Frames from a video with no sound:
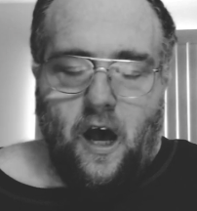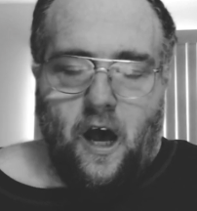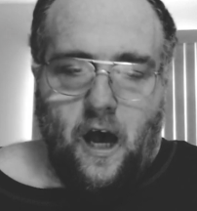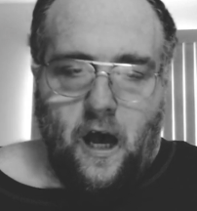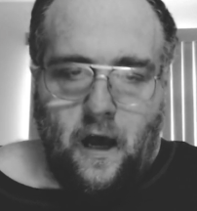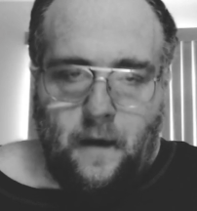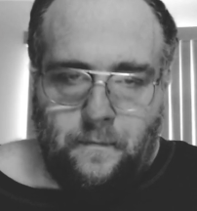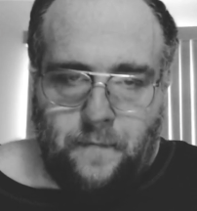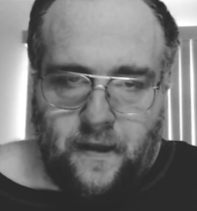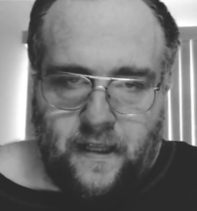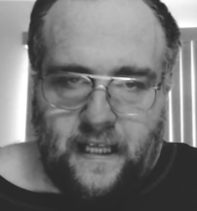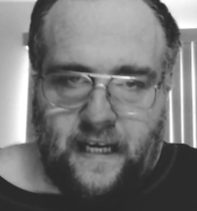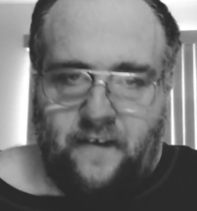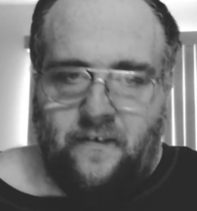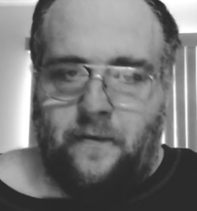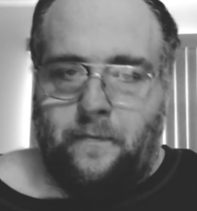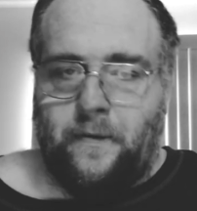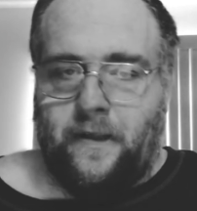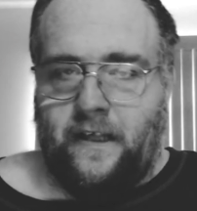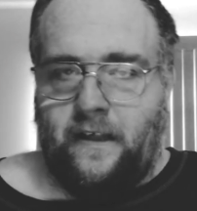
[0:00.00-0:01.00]

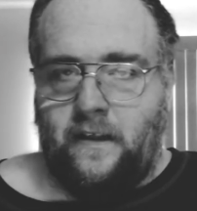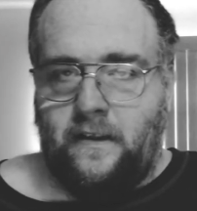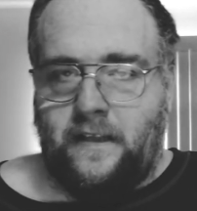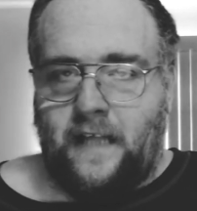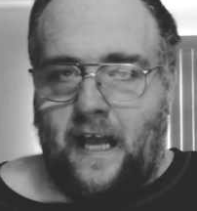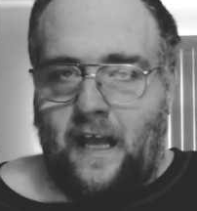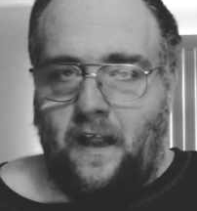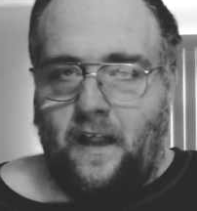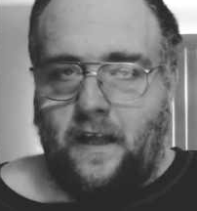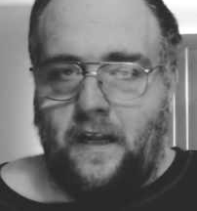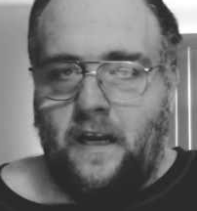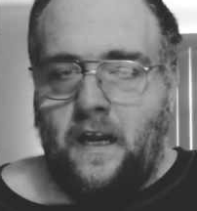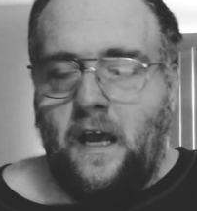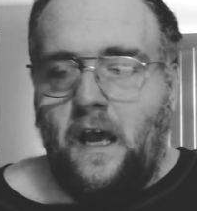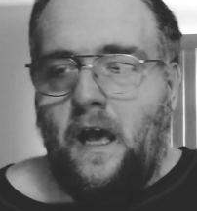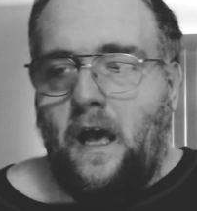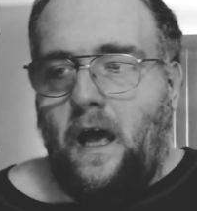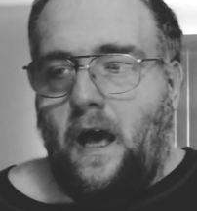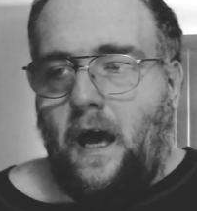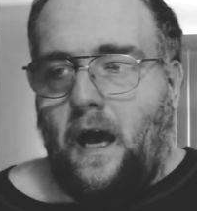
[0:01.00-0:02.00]
Unbelievable talent.
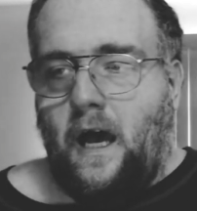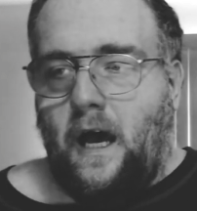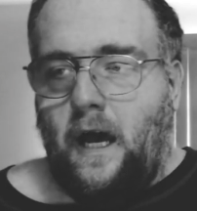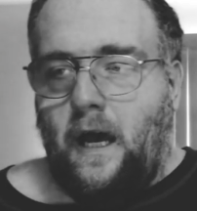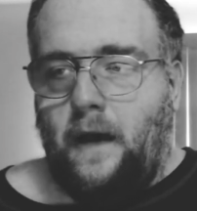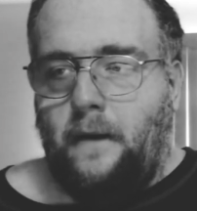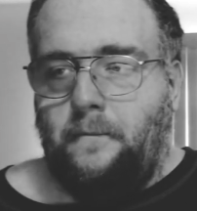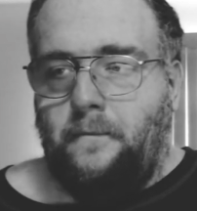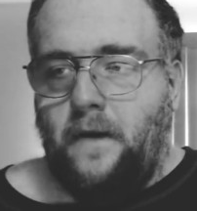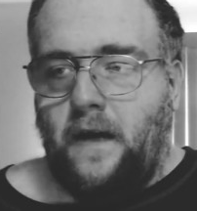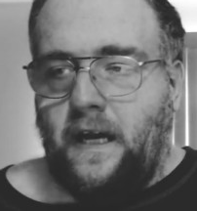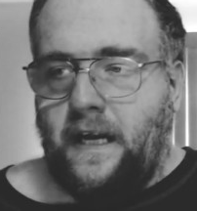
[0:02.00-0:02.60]
Um,